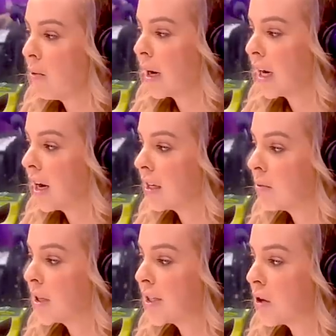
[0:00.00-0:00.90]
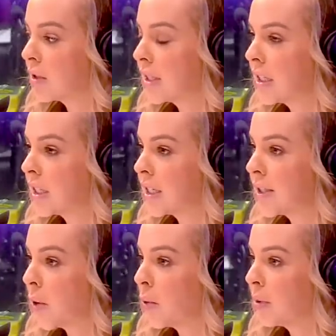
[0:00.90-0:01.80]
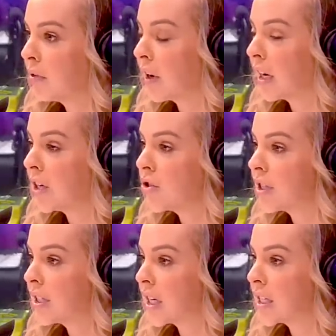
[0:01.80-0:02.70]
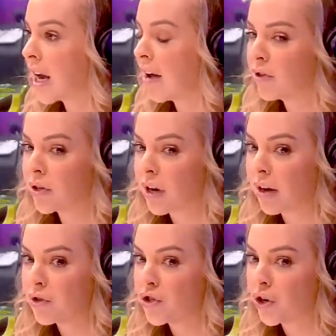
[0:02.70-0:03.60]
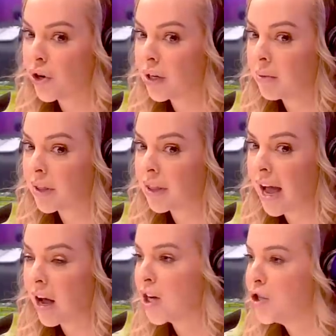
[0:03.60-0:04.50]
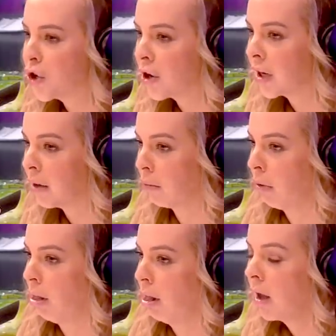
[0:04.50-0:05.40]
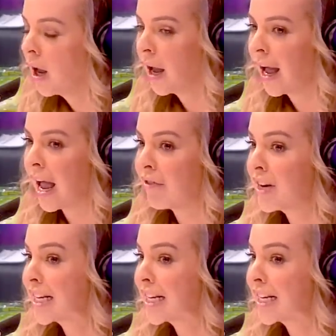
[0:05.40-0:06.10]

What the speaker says: We are. We're soul sisters. So it will be very interesting to have a journey with... A journey. Have an